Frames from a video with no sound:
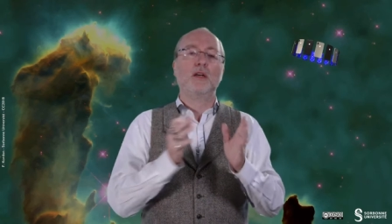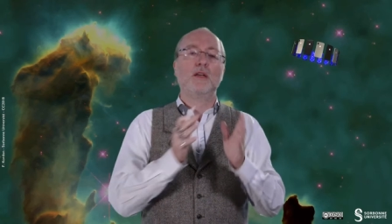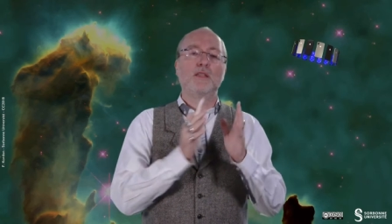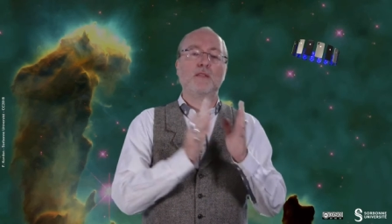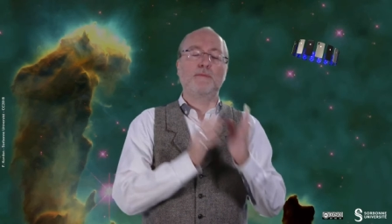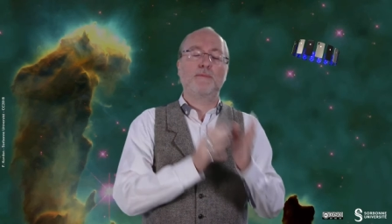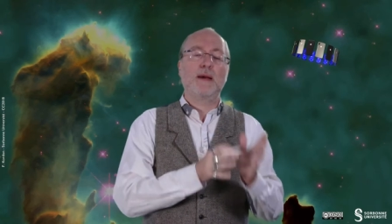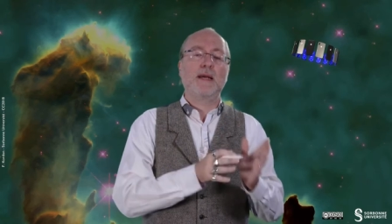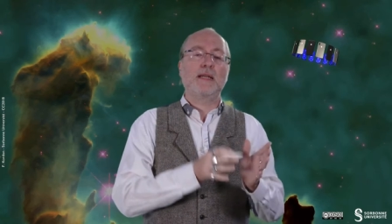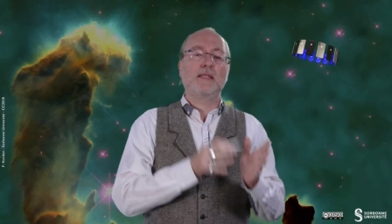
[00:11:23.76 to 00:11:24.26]

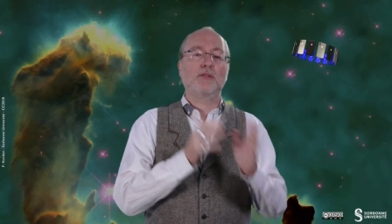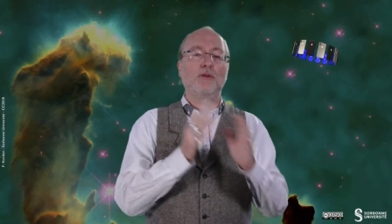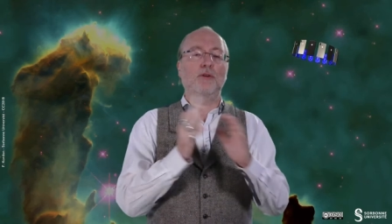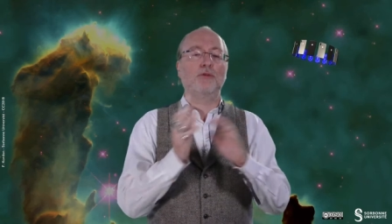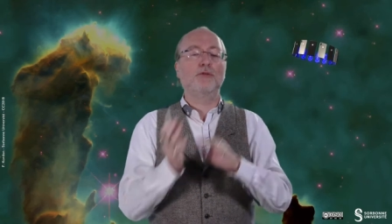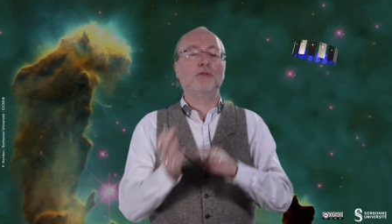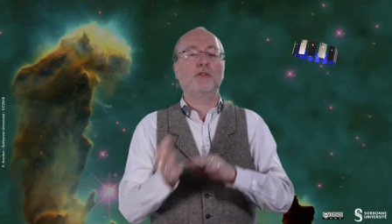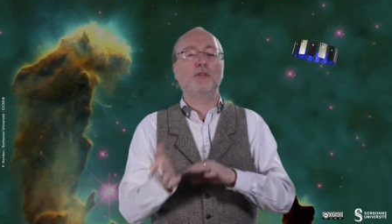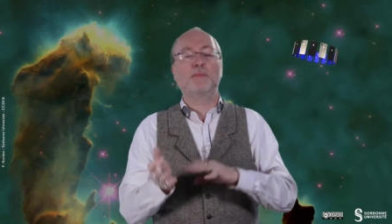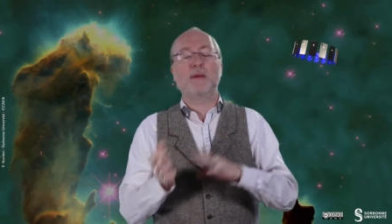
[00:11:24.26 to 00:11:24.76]
space or
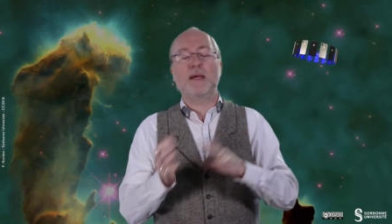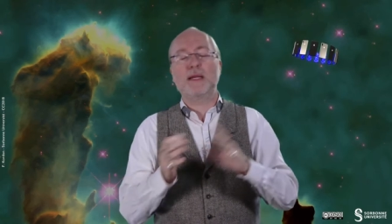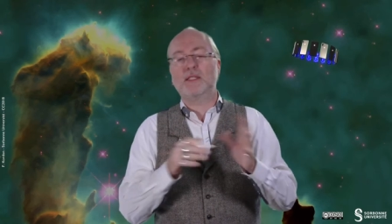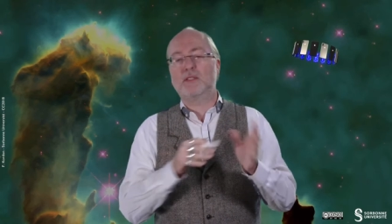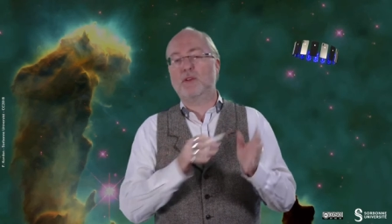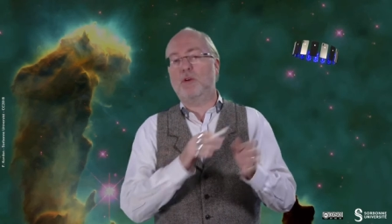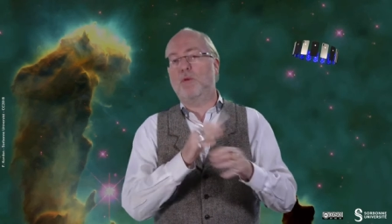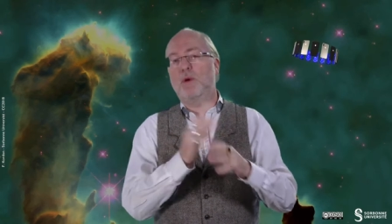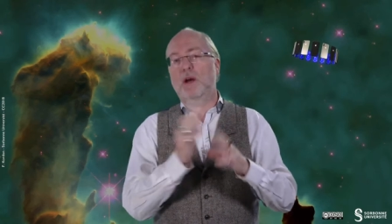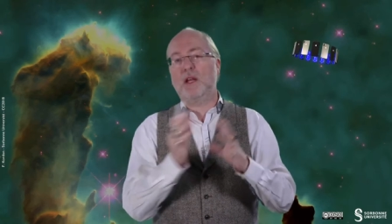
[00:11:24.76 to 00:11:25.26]
no
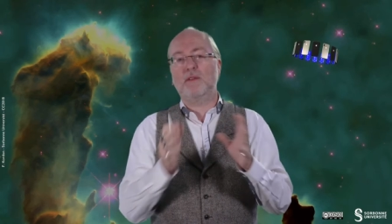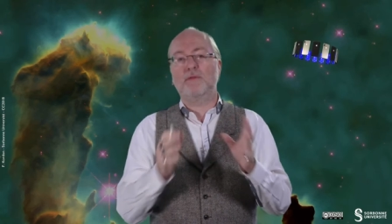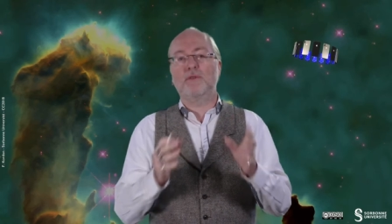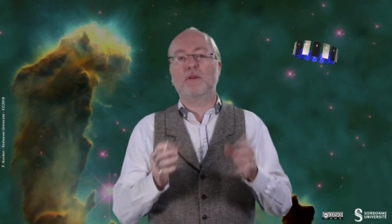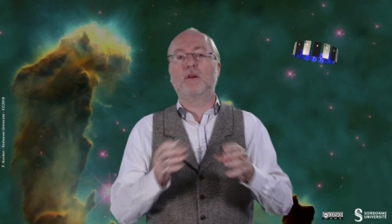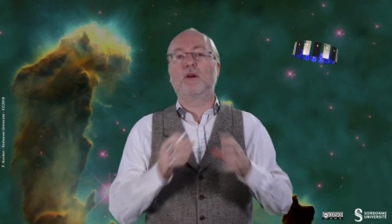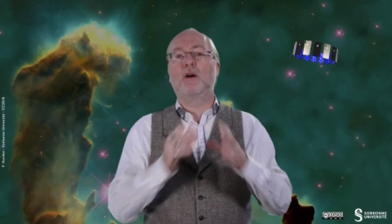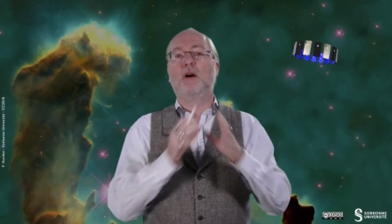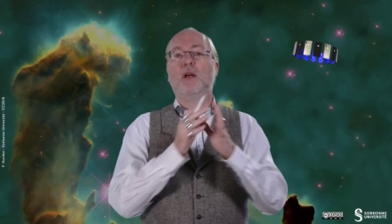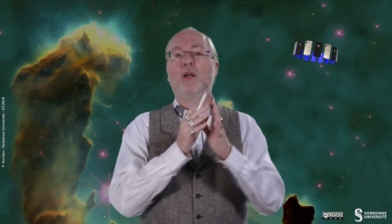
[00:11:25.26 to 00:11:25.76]
space or
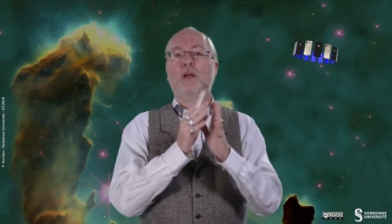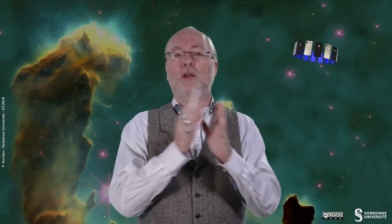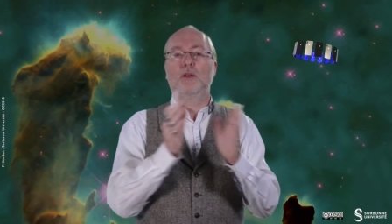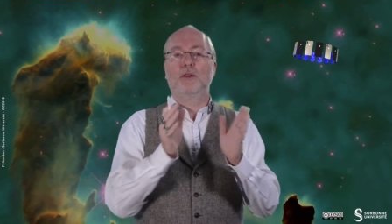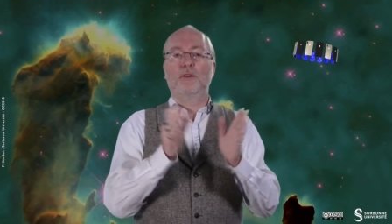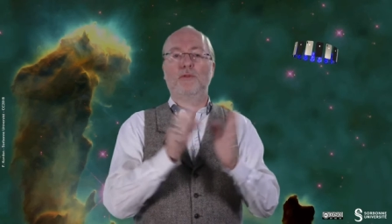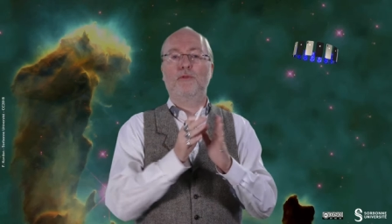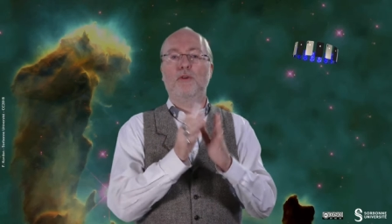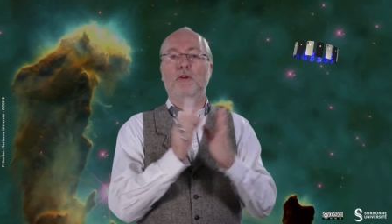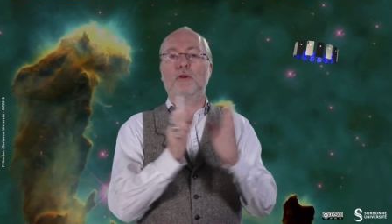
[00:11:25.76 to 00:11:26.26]
whatever
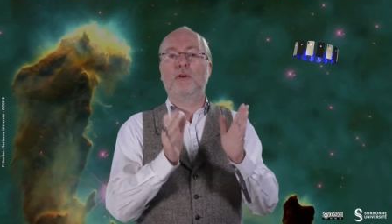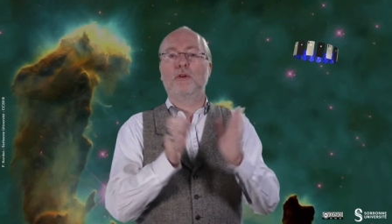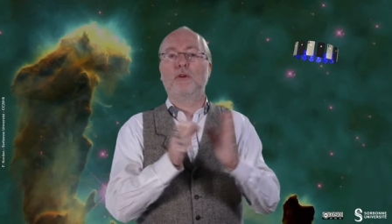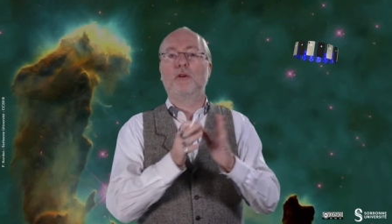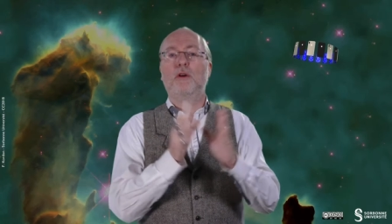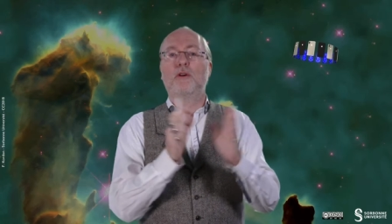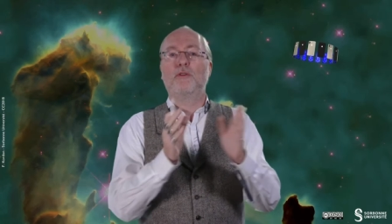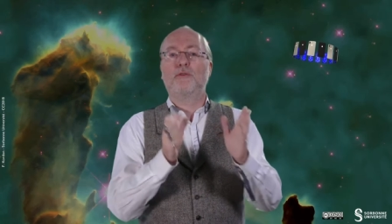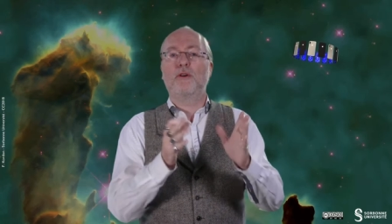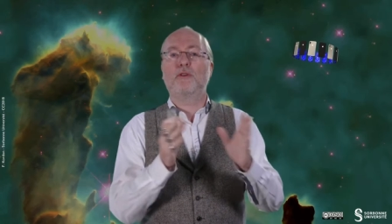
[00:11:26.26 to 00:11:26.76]
uh, for a
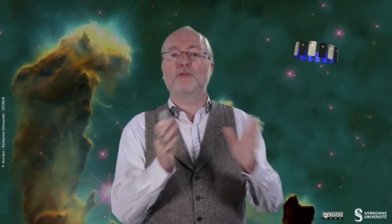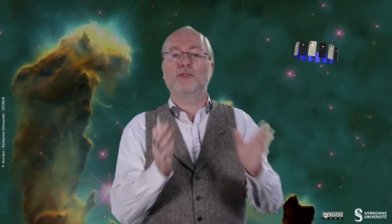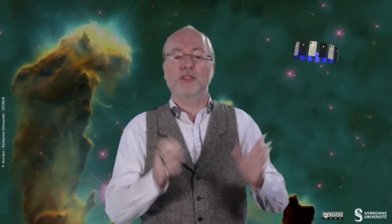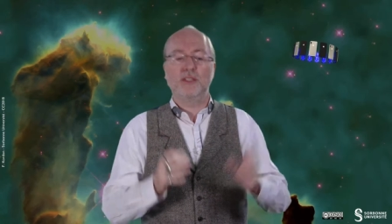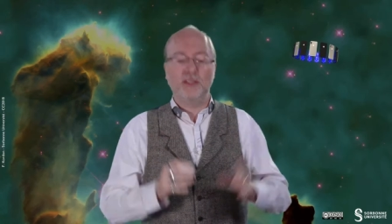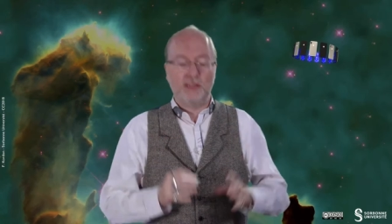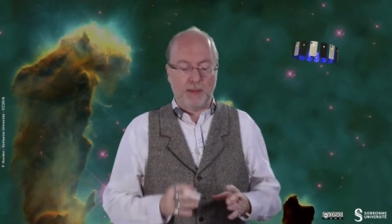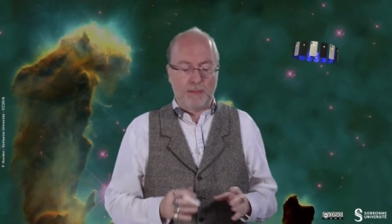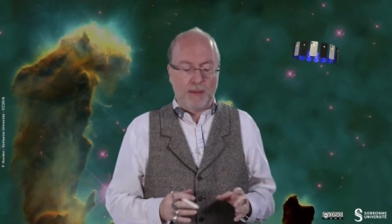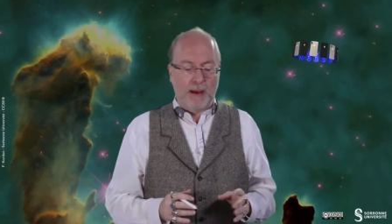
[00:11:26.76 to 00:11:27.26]

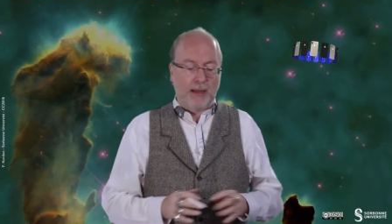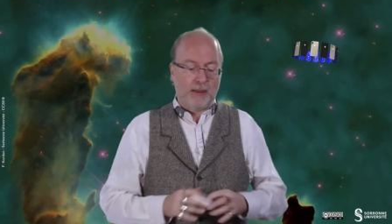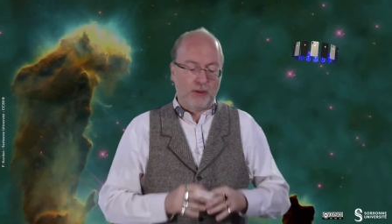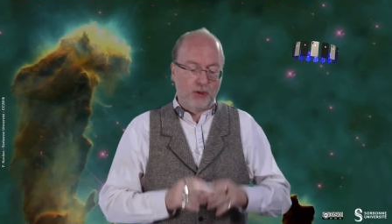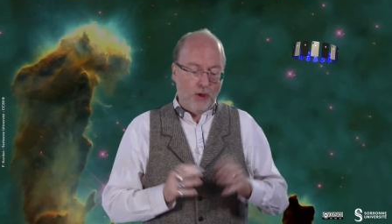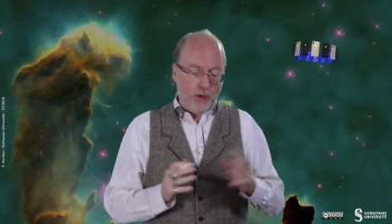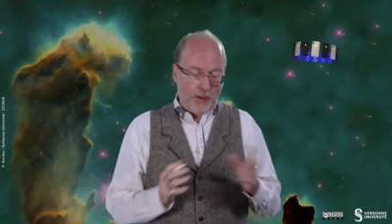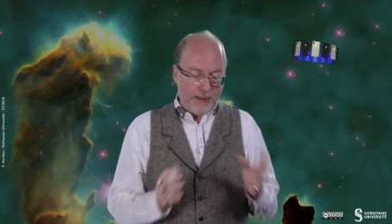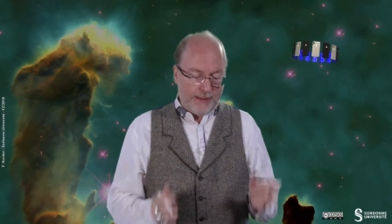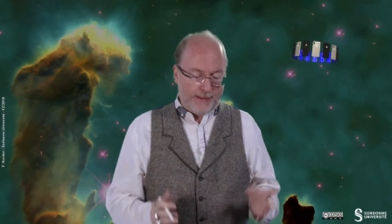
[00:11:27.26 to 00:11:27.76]
thousand
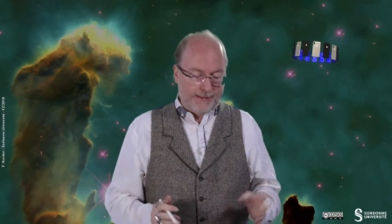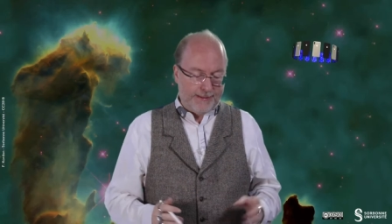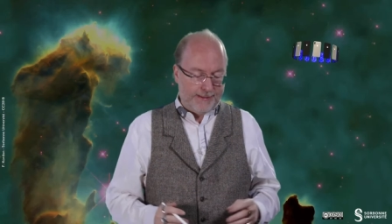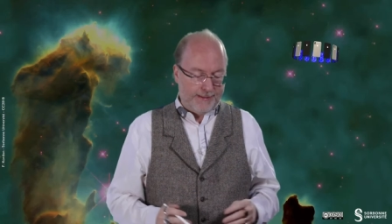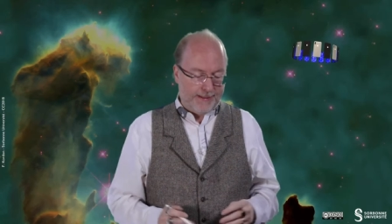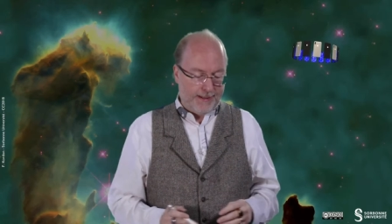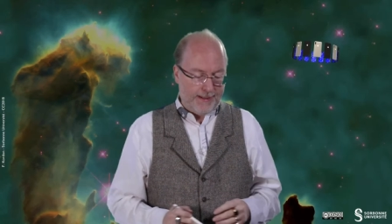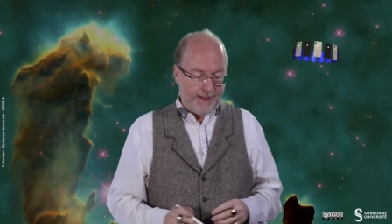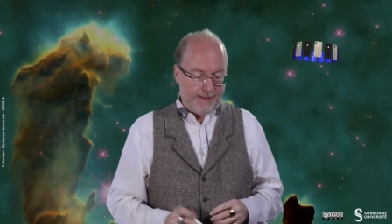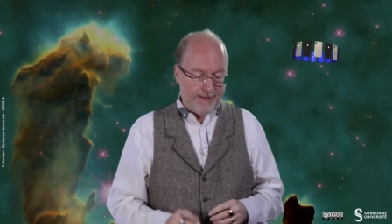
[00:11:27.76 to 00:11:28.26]
separator, et
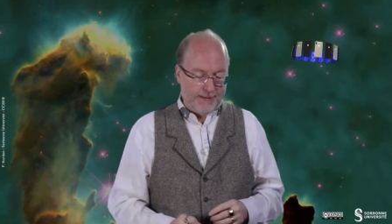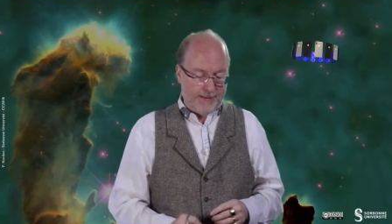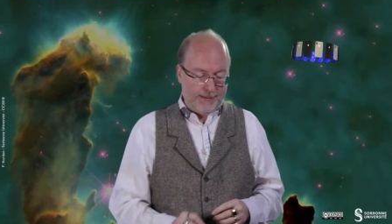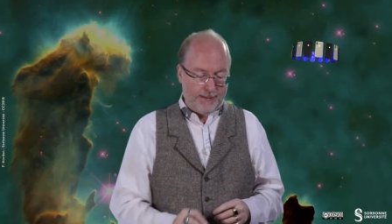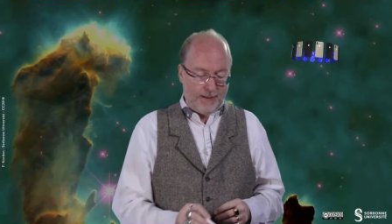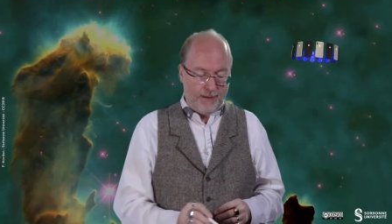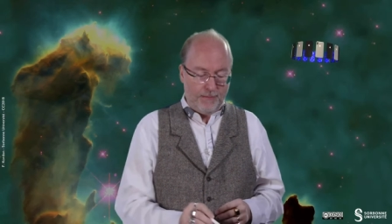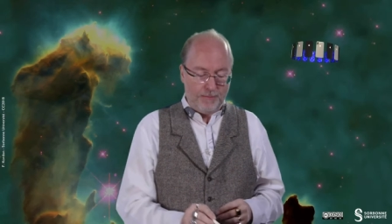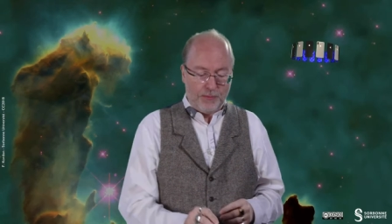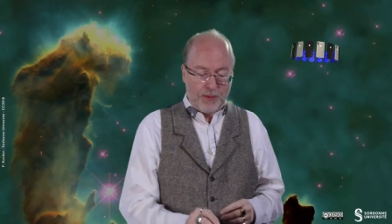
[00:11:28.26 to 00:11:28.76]
cetera, et cetera.